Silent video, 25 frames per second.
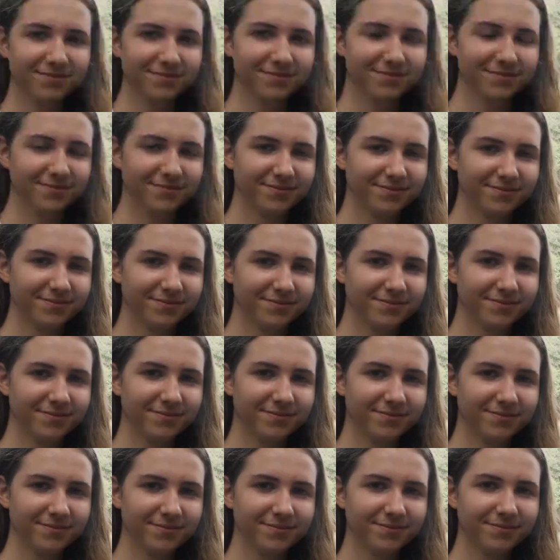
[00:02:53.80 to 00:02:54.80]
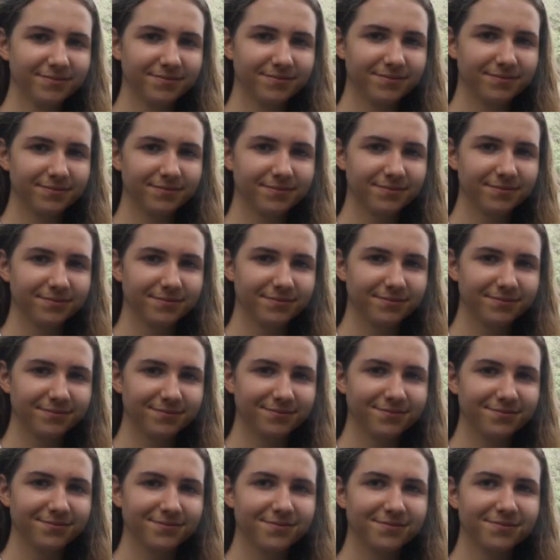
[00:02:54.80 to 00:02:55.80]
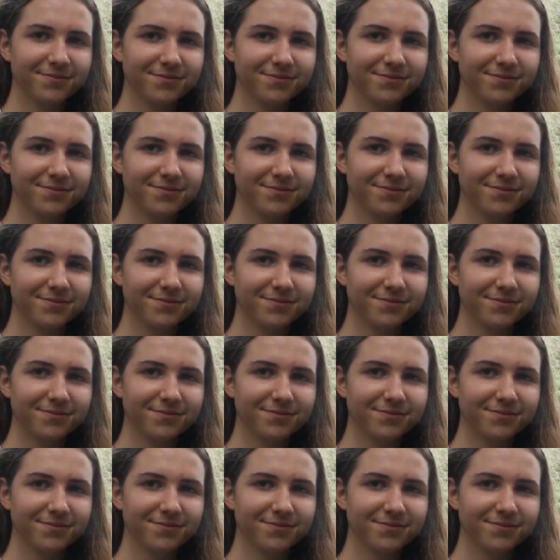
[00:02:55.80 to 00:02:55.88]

(not speaking)